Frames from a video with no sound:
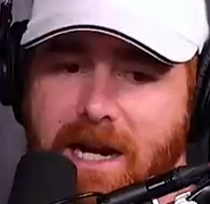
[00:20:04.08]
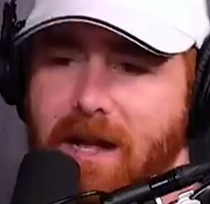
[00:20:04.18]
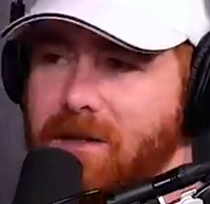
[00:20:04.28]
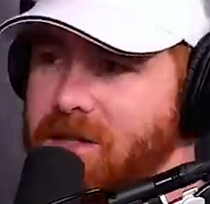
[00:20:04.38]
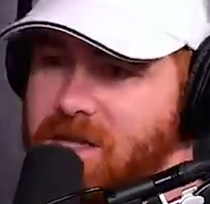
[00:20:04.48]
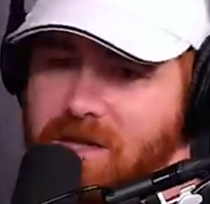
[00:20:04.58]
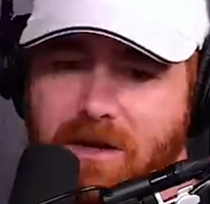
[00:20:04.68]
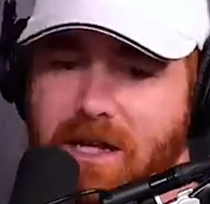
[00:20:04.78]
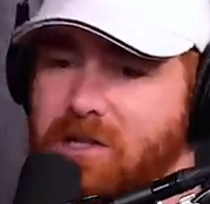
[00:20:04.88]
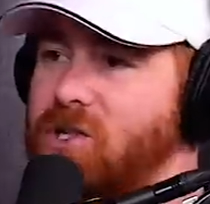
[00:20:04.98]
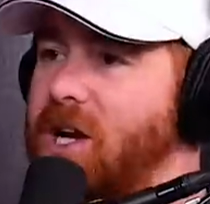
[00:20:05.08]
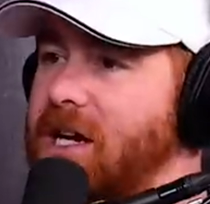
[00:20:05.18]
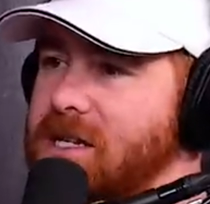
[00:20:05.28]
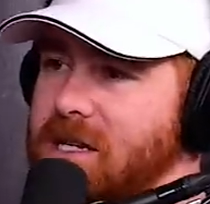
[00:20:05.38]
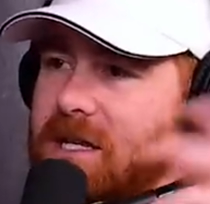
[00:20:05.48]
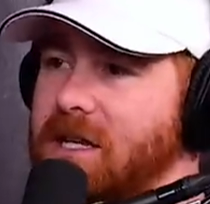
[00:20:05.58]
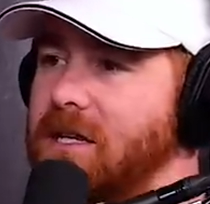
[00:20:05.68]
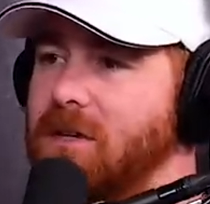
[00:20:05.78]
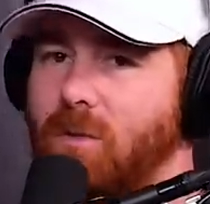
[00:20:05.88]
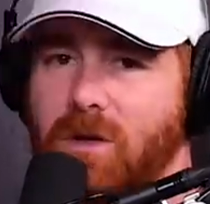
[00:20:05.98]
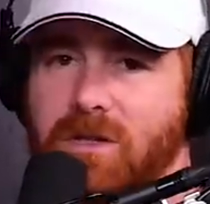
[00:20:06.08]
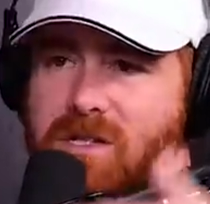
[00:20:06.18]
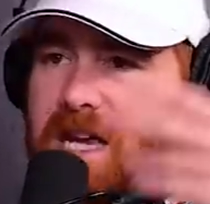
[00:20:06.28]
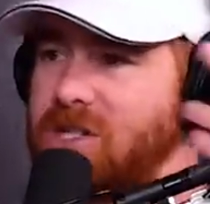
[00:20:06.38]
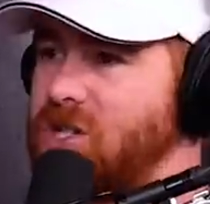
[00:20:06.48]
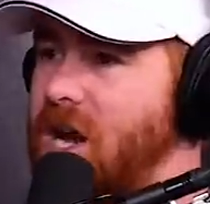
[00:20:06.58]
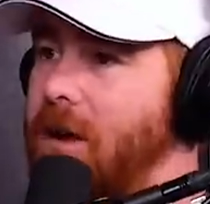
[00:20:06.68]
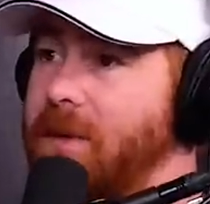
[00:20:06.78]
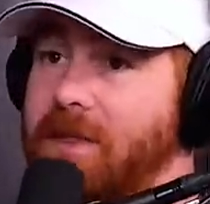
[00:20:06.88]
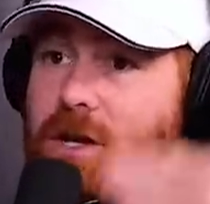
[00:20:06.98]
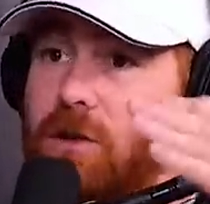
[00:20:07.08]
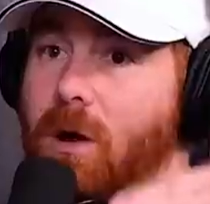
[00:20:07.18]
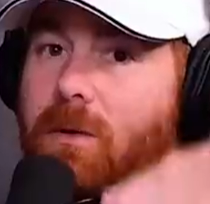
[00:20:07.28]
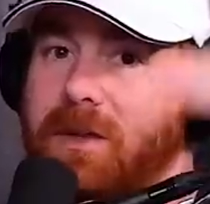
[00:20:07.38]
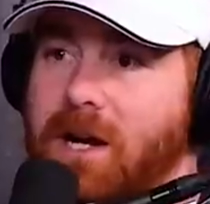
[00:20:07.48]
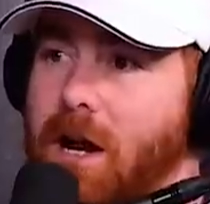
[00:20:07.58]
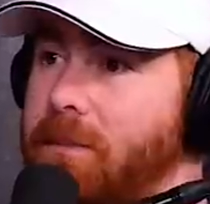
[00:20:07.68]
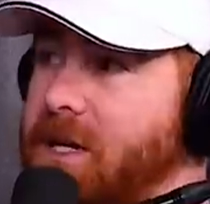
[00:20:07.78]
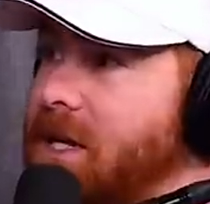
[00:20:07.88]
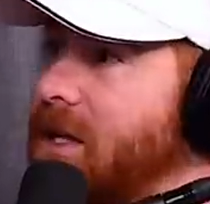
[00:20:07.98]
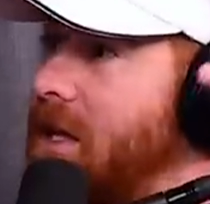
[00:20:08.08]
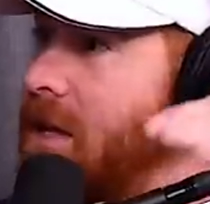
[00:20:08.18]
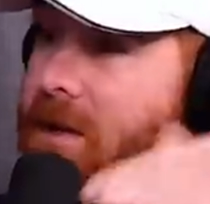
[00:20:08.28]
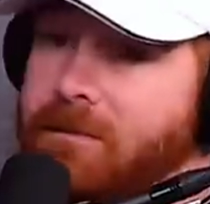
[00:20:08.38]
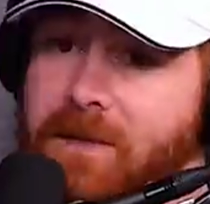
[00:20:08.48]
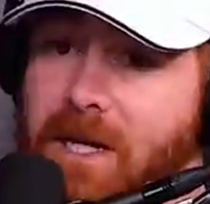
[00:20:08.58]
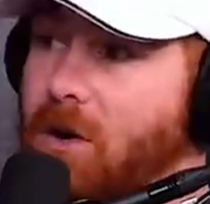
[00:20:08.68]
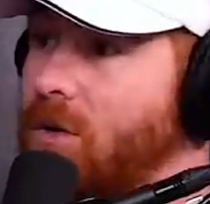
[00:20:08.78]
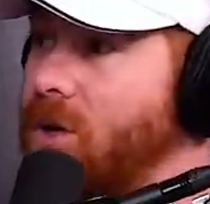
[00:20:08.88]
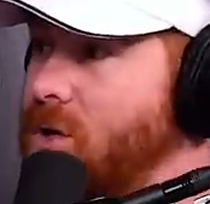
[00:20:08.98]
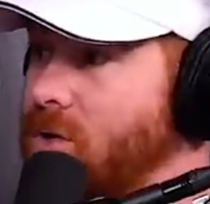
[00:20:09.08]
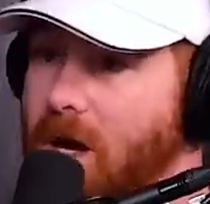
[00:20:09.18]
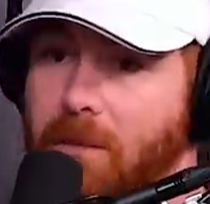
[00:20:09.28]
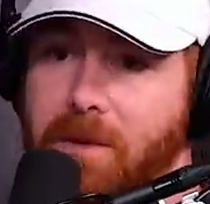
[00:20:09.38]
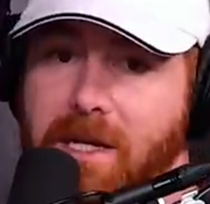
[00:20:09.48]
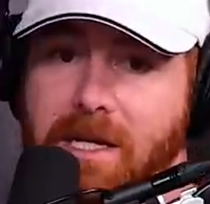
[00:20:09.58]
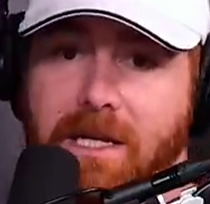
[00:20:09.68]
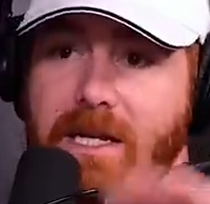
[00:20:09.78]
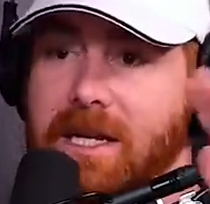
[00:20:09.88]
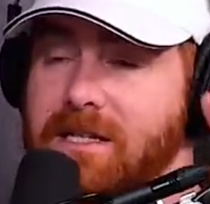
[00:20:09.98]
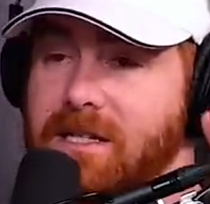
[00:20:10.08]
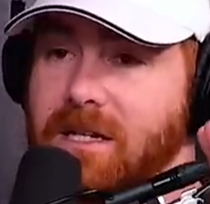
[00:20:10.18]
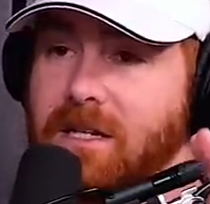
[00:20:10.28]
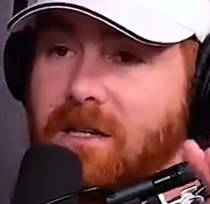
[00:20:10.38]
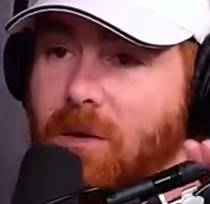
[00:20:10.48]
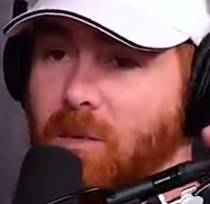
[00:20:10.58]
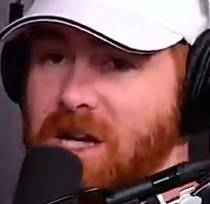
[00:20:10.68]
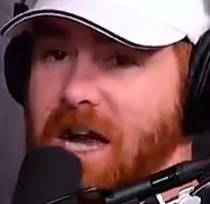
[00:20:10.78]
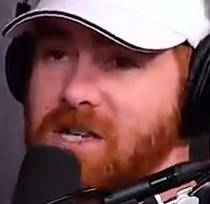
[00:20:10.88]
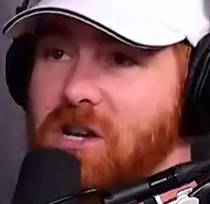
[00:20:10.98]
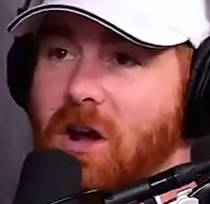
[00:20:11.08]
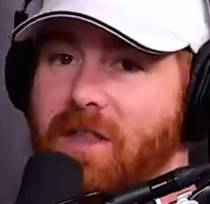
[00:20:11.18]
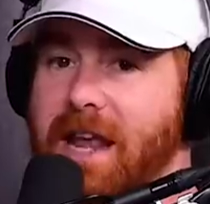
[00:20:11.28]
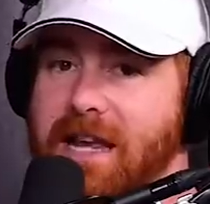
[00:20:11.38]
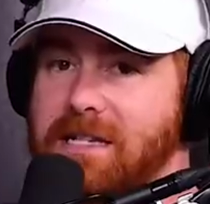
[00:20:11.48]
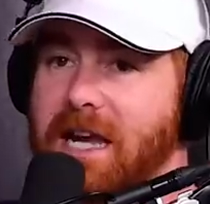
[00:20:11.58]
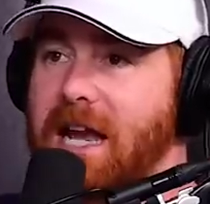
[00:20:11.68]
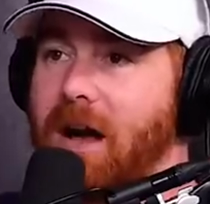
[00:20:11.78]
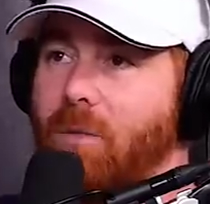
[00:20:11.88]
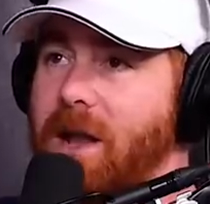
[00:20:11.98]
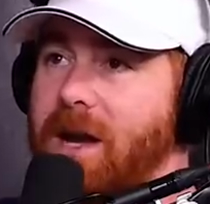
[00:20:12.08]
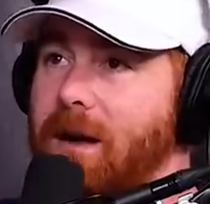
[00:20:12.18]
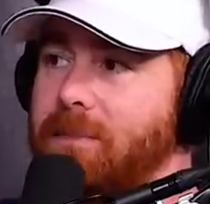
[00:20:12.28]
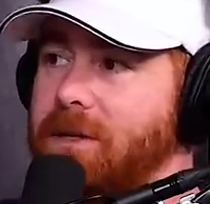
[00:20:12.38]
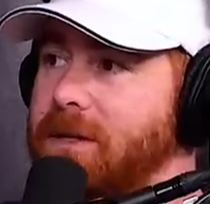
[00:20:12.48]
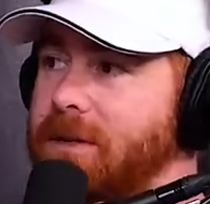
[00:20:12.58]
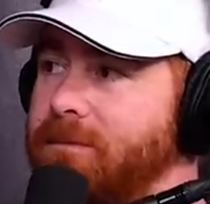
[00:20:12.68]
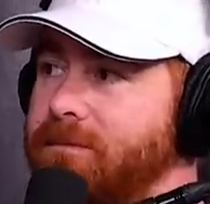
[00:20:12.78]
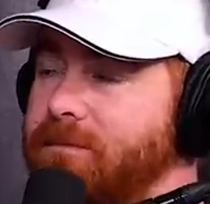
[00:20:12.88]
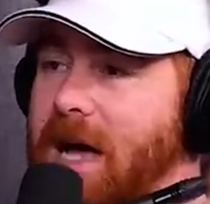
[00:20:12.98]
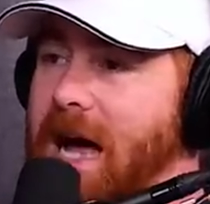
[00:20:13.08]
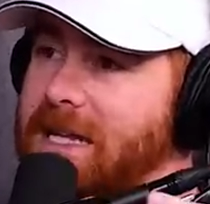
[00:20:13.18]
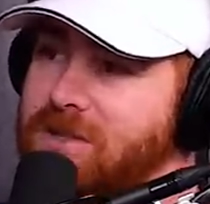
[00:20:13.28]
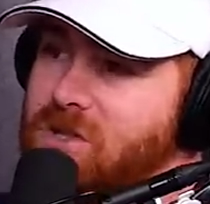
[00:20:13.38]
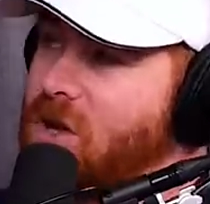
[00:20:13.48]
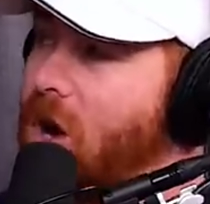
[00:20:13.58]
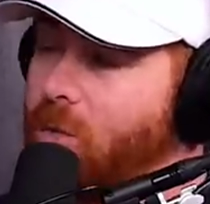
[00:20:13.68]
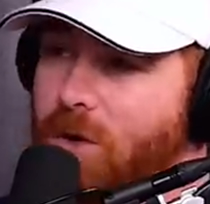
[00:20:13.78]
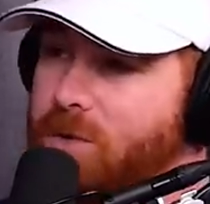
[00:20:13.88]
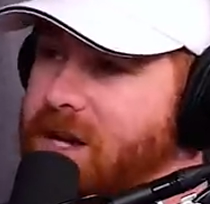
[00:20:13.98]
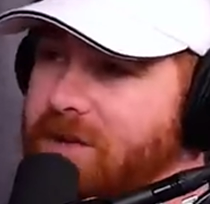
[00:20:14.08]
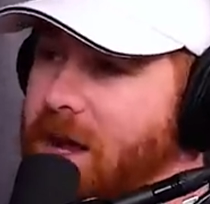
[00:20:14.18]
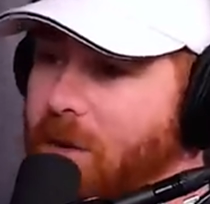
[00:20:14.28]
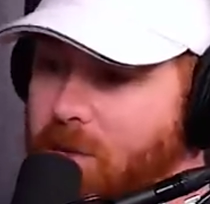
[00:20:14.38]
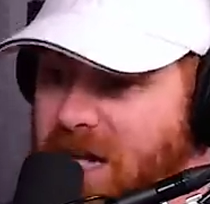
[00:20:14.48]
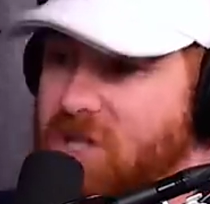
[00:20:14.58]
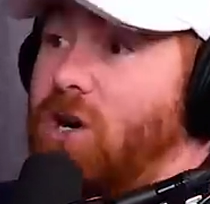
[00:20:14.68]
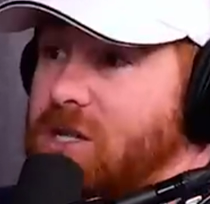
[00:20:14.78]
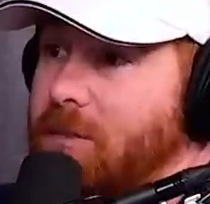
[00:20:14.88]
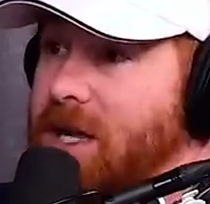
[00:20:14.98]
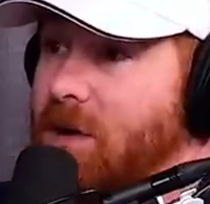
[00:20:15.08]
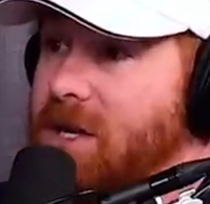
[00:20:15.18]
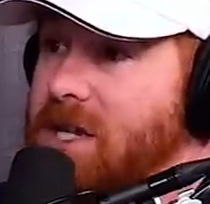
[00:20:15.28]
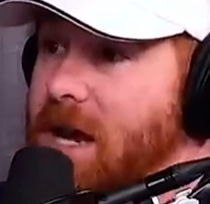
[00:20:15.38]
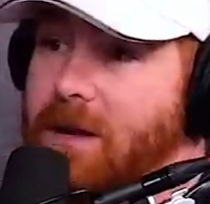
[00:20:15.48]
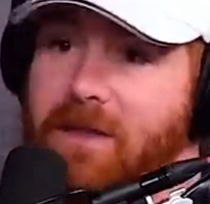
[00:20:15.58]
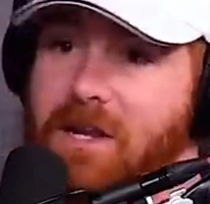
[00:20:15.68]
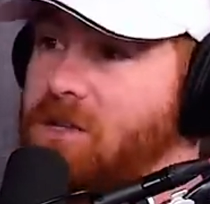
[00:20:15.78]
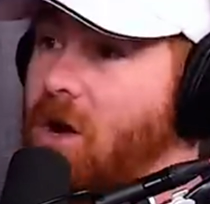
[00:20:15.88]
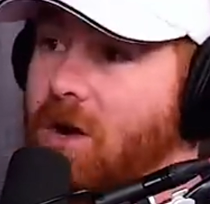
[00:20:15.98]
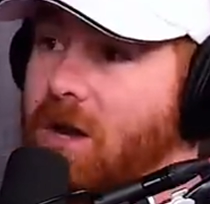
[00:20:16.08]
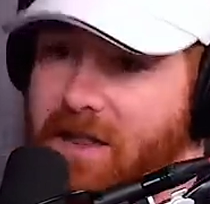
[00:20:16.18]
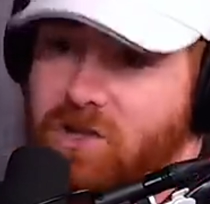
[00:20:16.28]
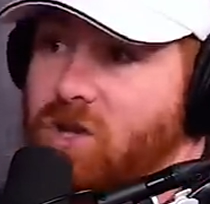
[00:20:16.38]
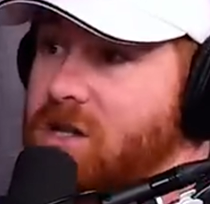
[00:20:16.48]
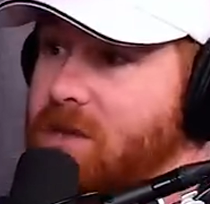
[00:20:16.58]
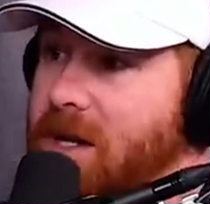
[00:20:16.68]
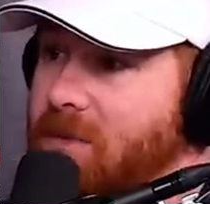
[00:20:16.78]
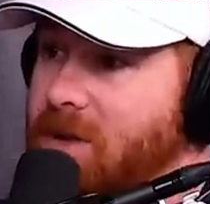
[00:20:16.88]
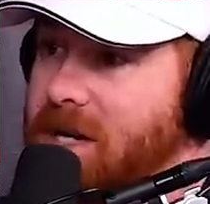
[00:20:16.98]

college and they start getting checks and they yeah. work this desk job and then they grow in the company and then they, go to a new company and it's just we. I saw that as I got went up, but I it's just our world was never that way. We get chunks of money at one time and then it's all gone, and then chunks of money at one